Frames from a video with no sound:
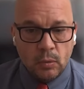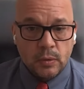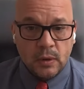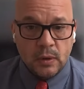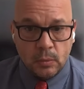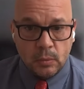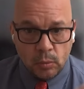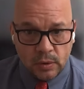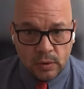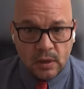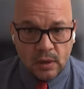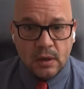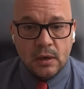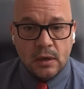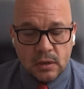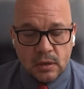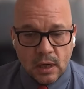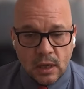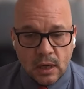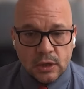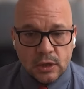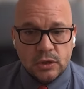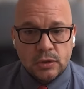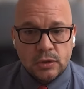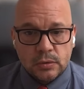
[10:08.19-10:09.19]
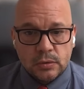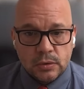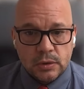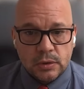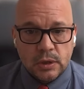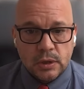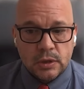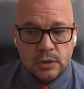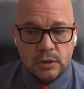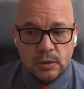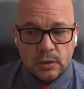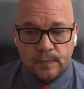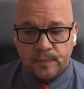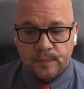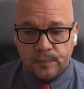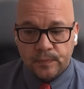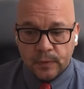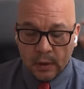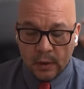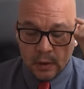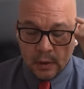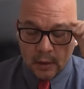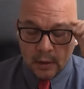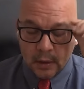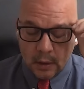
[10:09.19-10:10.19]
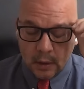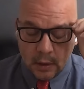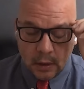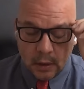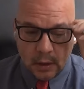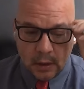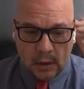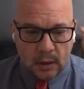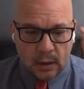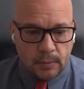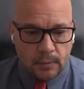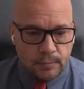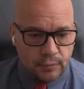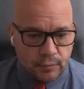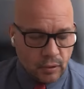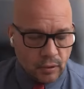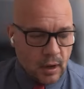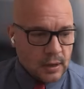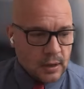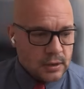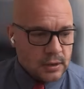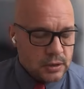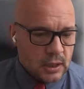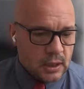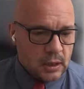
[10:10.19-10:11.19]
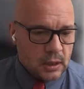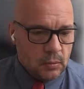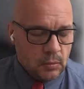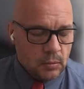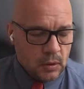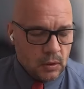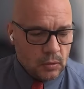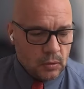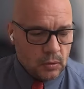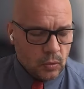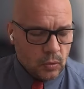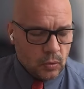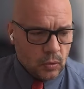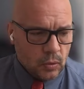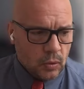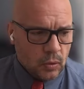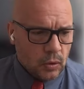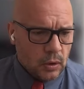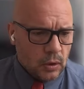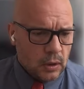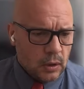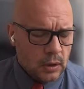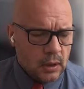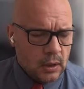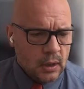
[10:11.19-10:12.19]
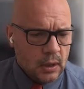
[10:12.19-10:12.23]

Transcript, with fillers: within the international system uh, prior to the Second World War.